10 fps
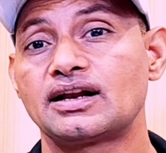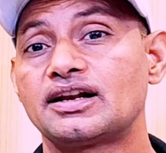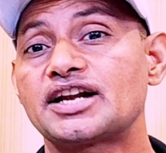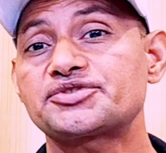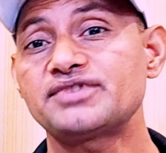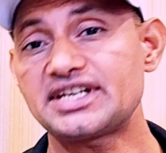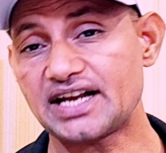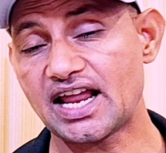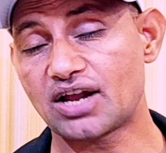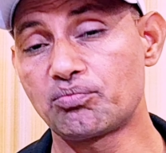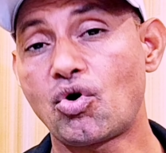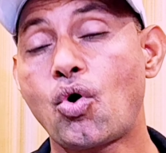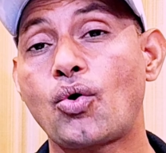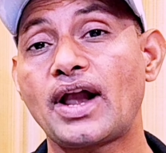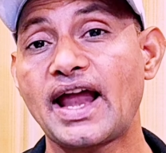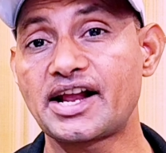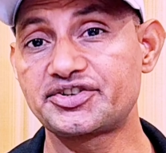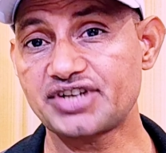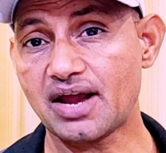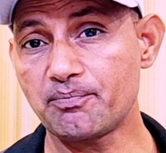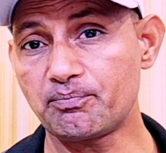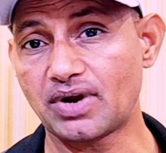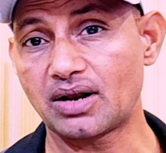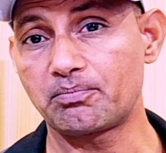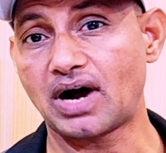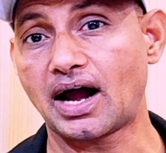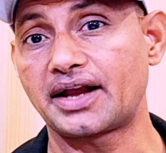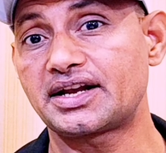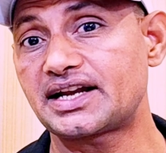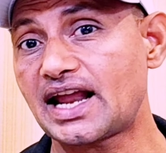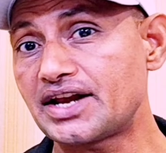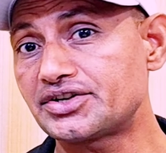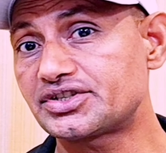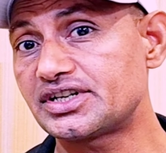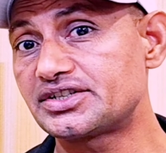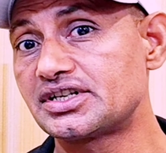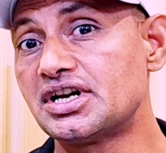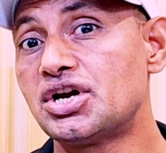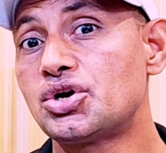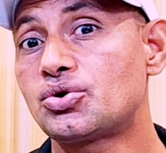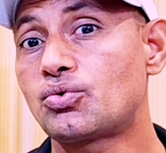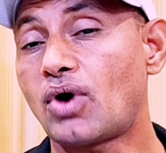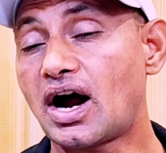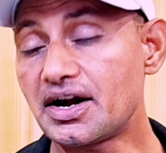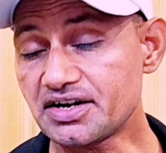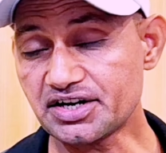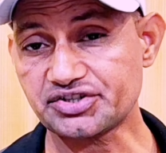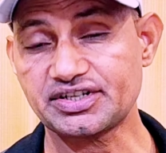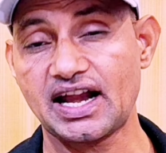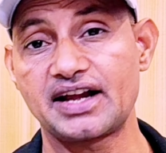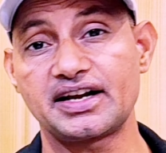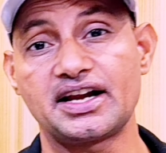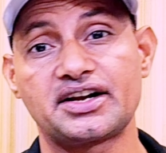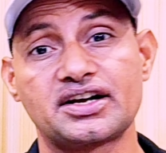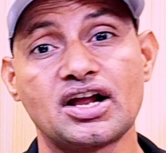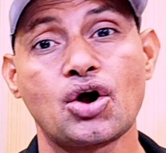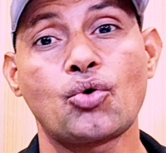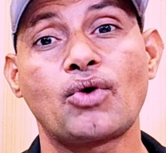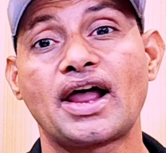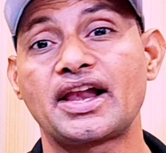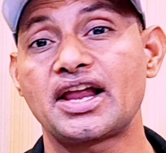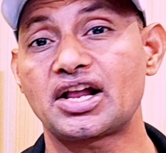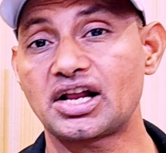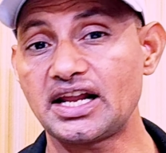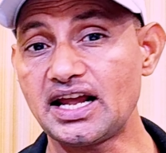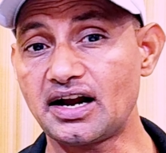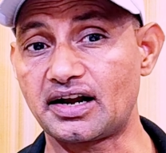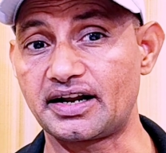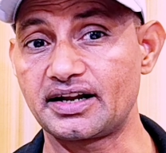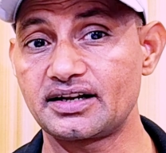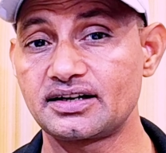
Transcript: Let's we take more example by tenses to understand it very clearly.